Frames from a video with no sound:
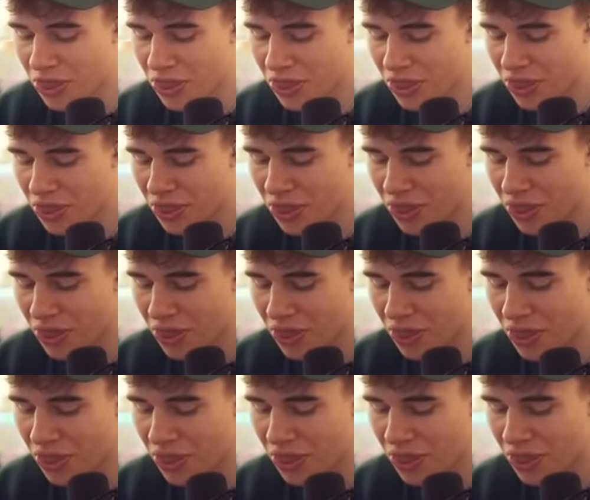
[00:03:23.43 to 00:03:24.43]

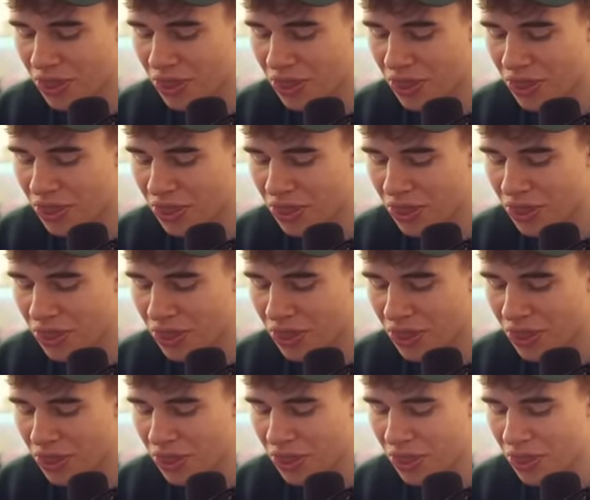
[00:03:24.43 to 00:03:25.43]

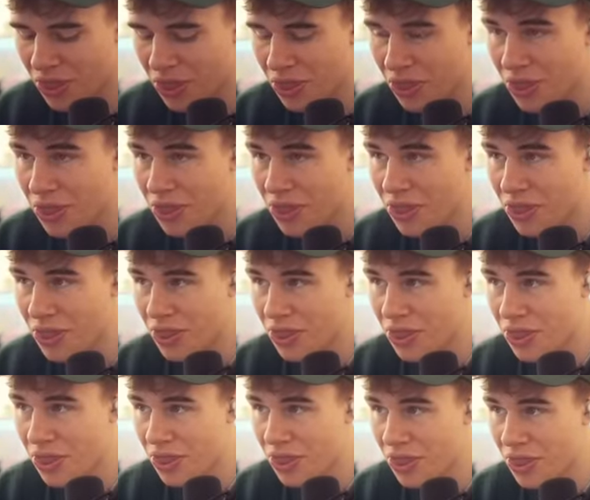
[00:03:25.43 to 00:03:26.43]

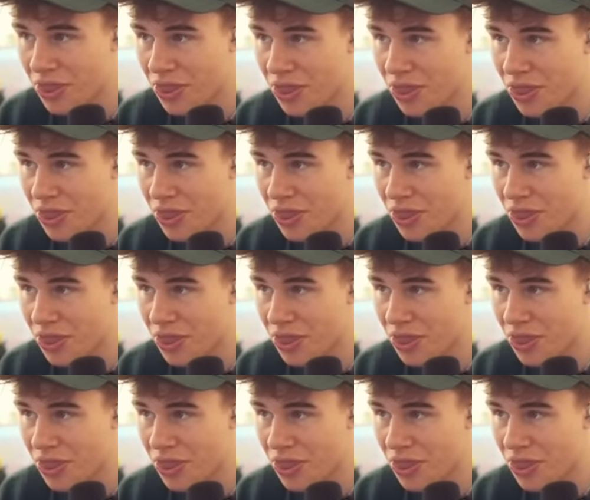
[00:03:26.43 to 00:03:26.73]
(no one is talking)